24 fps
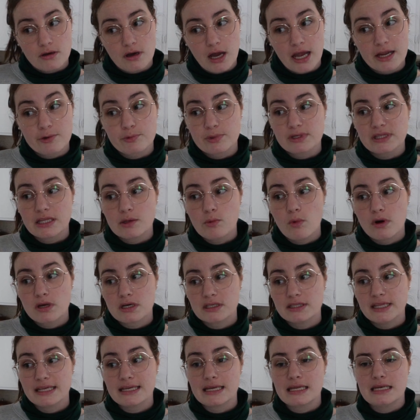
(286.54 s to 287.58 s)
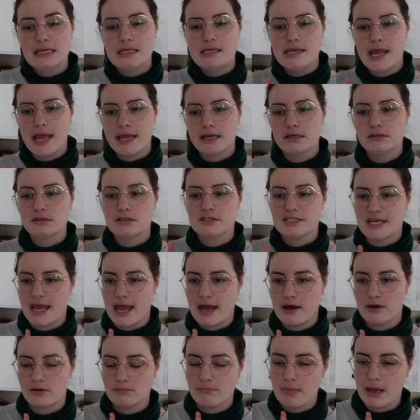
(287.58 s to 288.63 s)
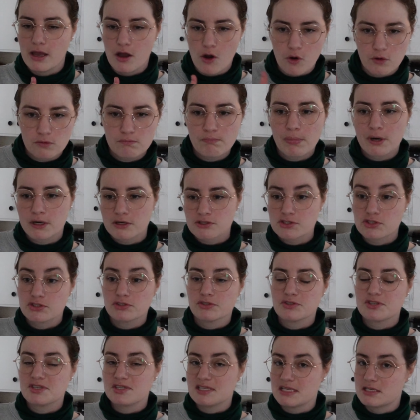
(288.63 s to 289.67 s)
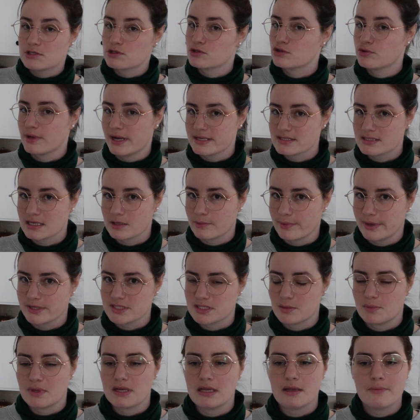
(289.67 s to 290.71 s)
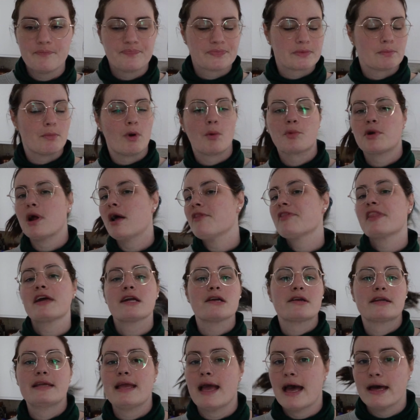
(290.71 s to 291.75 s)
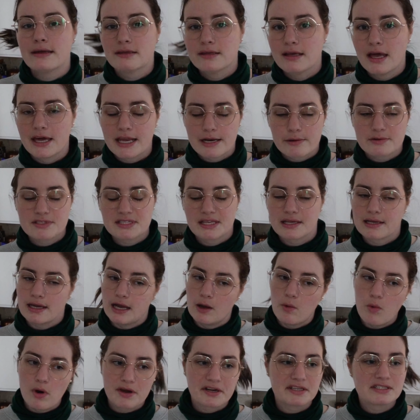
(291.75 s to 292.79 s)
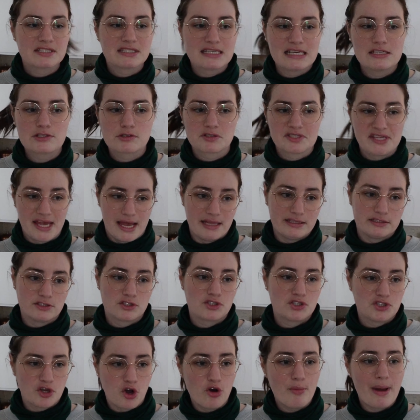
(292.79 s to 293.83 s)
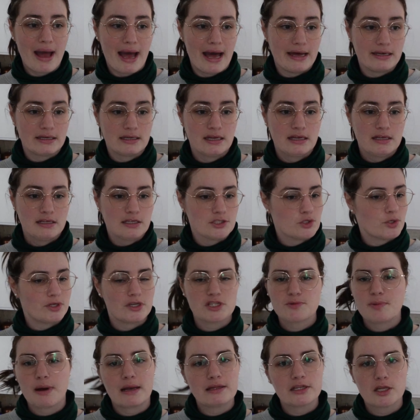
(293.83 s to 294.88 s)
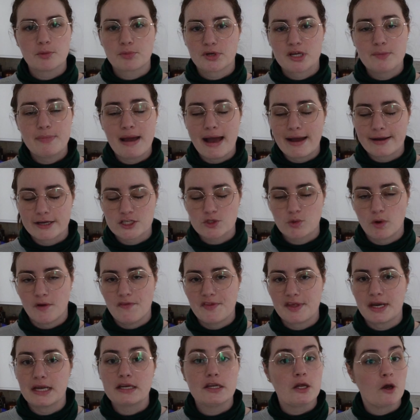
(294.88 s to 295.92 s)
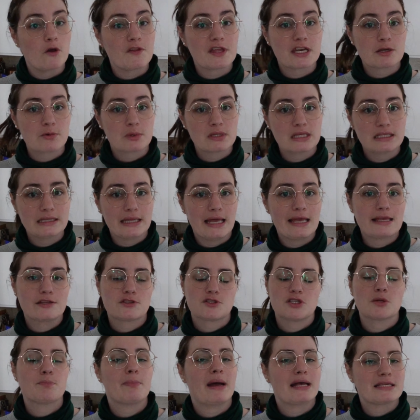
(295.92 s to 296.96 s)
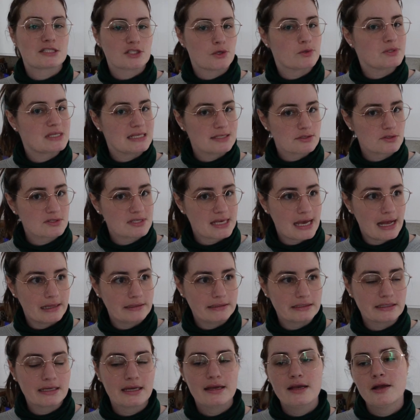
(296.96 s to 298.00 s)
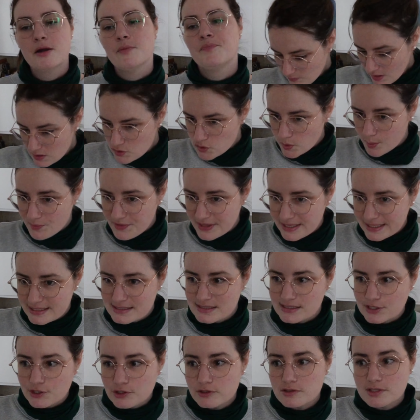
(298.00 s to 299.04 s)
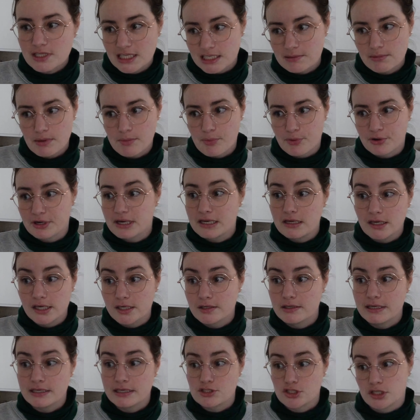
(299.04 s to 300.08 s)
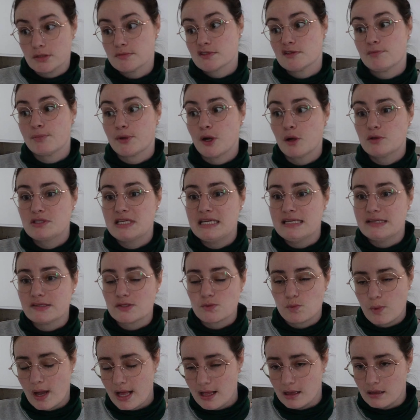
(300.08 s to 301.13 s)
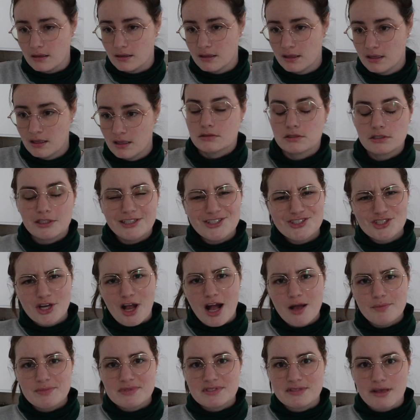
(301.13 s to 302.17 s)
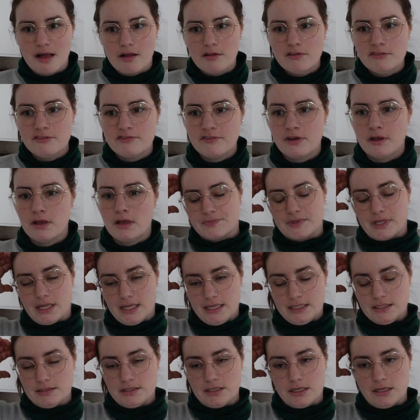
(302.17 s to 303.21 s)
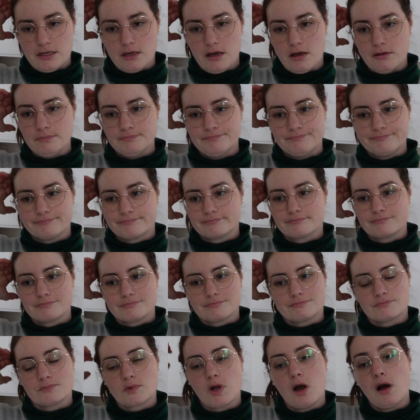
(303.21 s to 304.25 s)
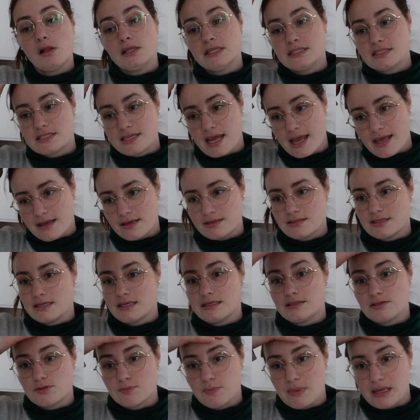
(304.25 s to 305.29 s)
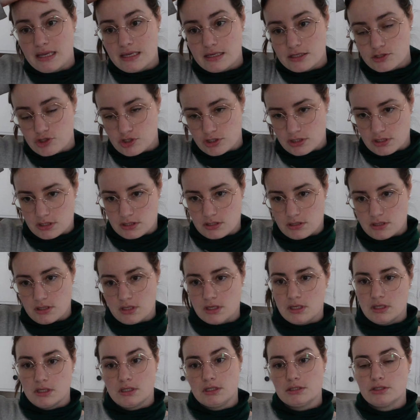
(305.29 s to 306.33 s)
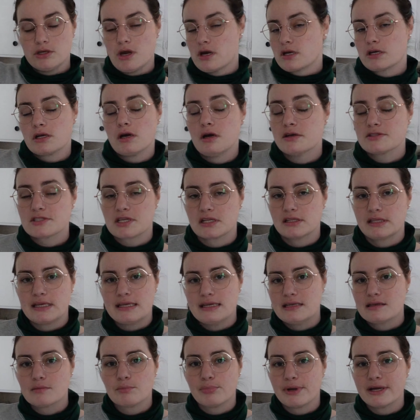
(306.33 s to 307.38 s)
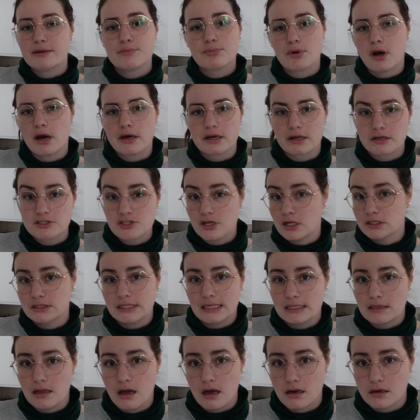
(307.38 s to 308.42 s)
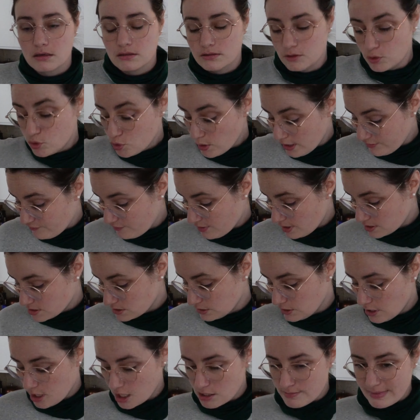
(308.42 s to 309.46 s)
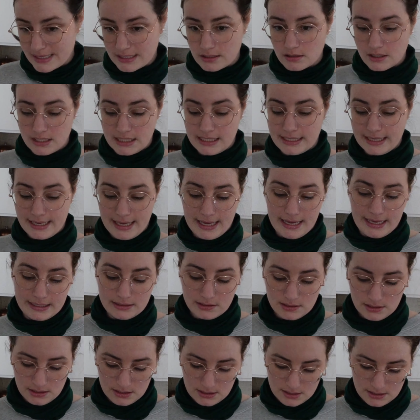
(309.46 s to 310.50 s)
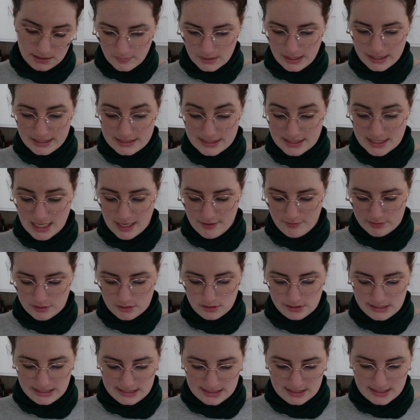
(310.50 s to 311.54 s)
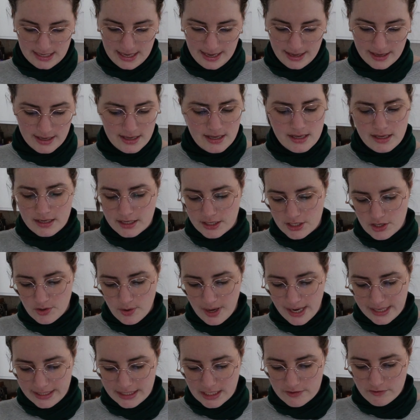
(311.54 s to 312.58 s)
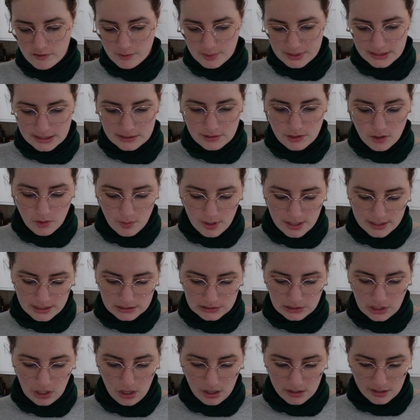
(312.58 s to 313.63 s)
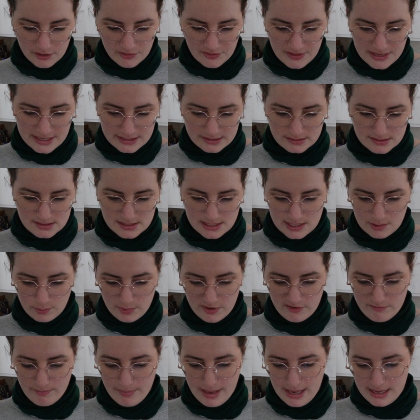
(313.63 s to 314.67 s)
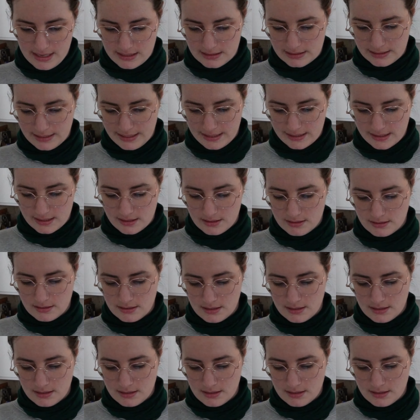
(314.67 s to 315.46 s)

I really wanna like nail down my own personal Caesar dressing recipe, but we're not there yet. And I was like, I want a Caesar salad so bad. So I just bought a little prepackaged one that I know that I really like, just a pesto Caesar salad. So I'm thinking dinner is gonna be pretty good terms of protein as well. Good job, self. And you know, all it takes is me just not constantly eating bread products all day long. Ooh, I forgot to log my cookie I had. I did have a cookie today. You know, I never really know how to log things that we've made like